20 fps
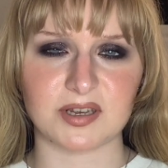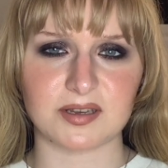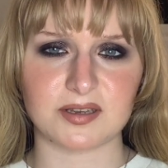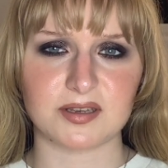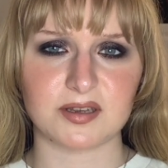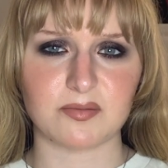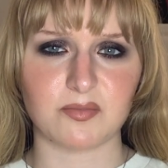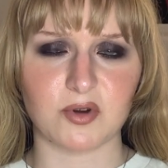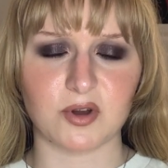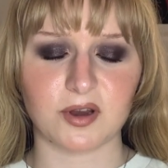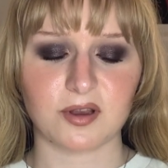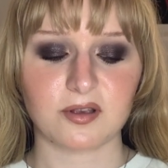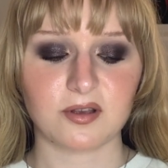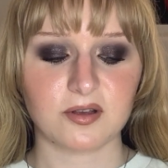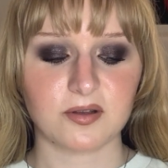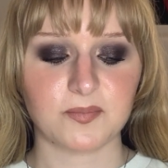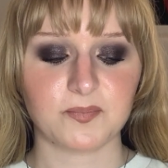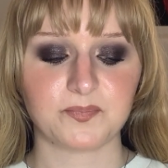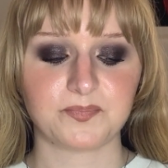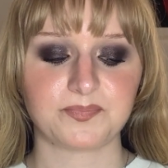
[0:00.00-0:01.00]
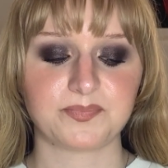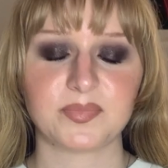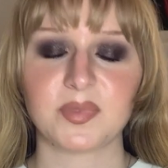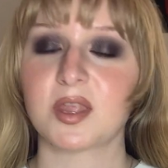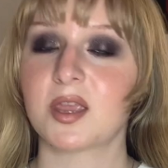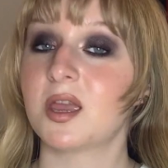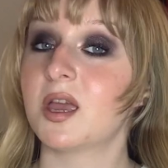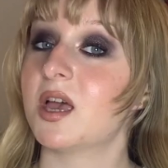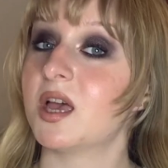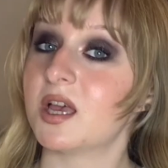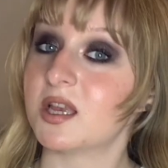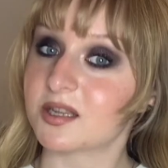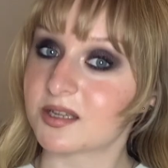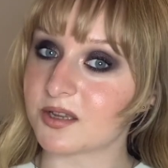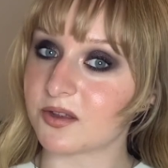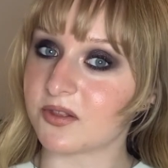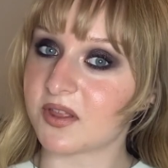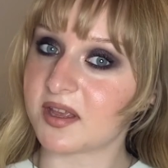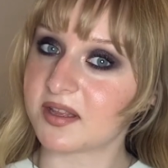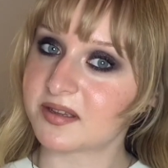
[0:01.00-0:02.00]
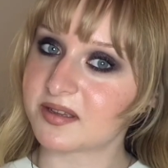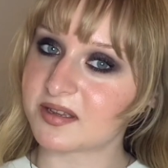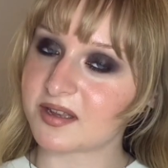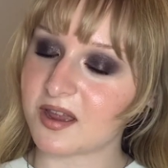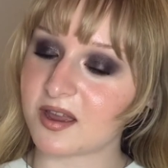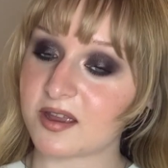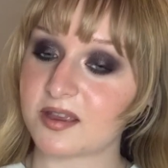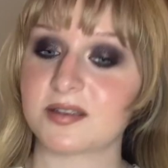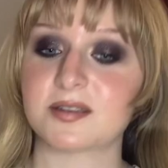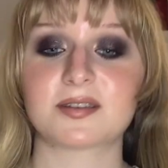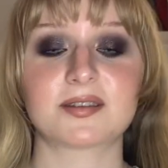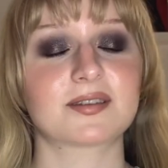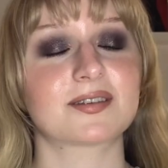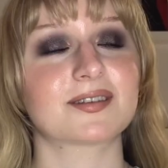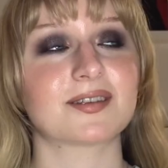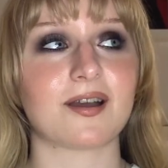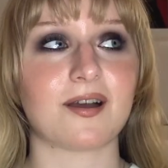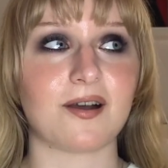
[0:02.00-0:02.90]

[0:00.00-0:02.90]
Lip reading: mark. So that's nice.